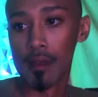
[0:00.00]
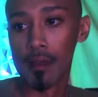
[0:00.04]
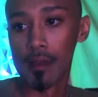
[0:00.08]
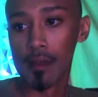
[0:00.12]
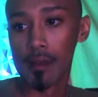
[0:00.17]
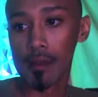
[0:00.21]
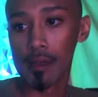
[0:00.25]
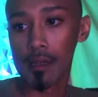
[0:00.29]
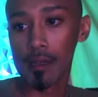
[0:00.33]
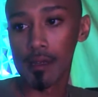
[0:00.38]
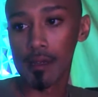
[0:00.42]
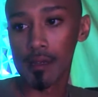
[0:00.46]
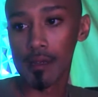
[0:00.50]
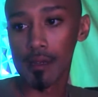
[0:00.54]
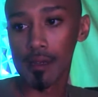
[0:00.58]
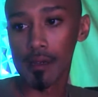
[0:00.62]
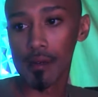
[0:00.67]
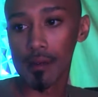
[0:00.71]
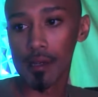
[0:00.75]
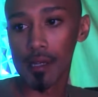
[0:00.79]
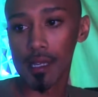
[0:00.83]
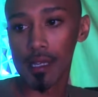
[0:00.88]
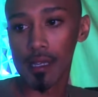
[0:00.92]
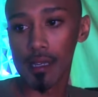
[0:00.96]
Gonna go
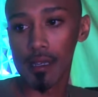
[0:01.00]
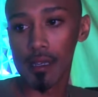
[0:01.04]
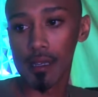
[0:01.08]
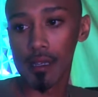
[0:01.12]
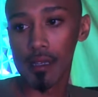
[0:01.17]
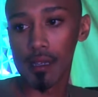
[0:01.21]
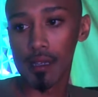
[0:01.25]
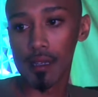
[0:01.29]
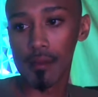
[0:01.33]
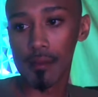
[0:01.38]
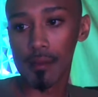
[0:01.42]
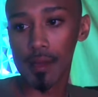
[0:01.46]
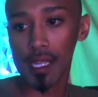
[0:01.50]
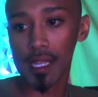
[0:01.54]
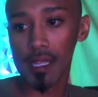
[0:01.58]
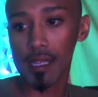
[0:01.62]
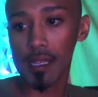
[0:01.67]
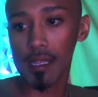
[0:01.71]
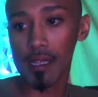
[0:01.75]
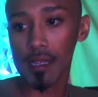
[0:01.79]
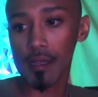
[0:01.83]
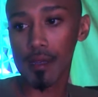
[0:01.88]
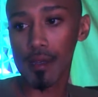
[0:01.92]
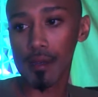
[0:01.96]
ahead and make
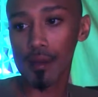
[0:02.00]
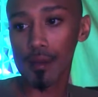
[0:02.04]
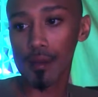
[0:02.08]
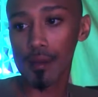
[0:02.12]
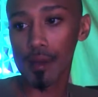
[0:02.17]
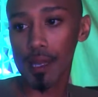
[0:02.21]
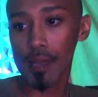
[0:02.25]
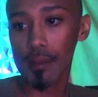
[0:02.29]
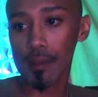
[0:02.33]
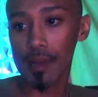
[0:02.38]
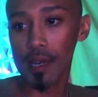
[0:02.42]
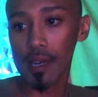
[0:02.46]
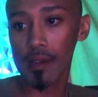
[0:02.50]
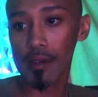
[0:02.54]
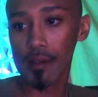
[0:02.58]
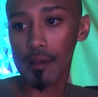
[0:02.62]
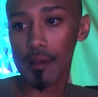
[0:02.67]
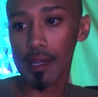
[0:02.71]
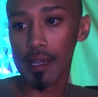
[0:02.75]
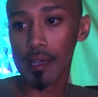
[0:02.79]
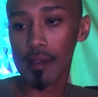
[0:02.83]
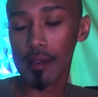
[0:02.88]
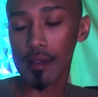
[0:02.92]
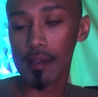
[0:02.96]
you a
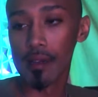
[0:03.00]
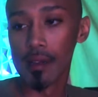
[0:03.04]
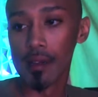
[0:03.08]
moderator.